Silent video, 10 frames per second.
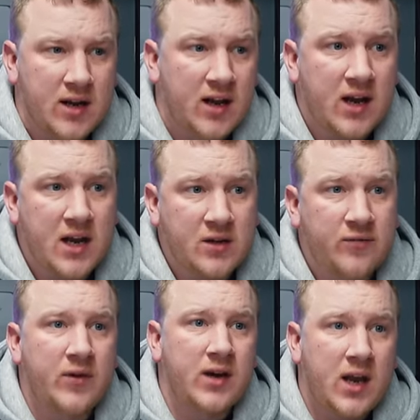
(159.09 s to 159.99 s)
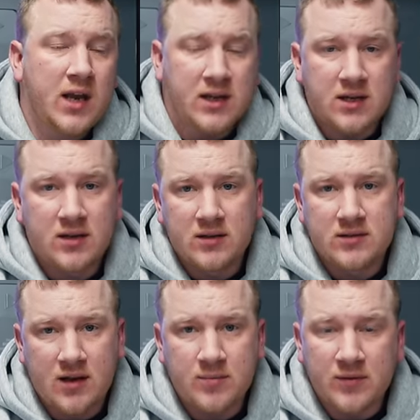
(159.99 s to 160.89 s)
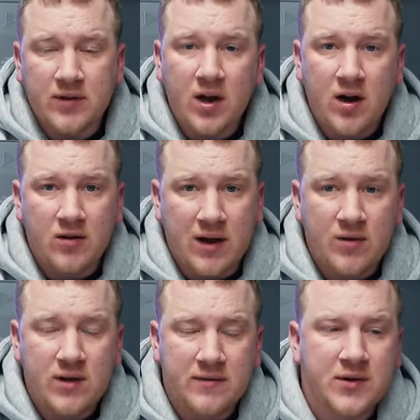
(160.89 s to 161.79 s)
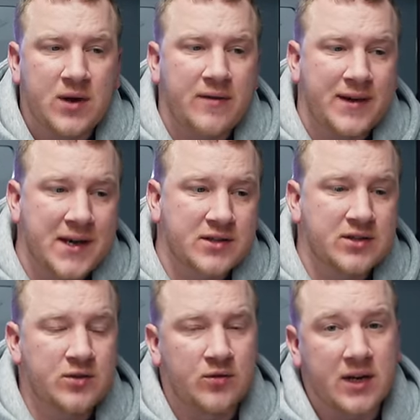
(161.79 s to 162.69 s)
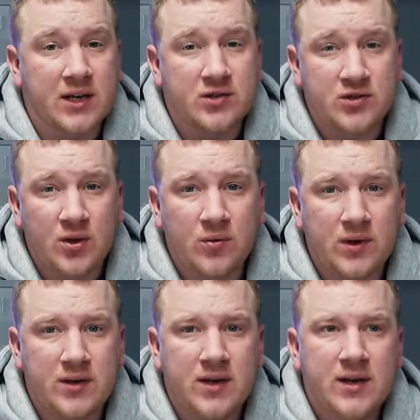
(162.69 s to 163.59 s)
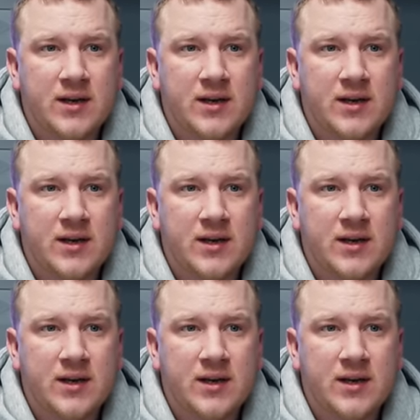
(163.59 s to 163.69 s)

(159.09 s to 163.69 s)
a like-for-like type of car out, if you have an accident or it gets stolen,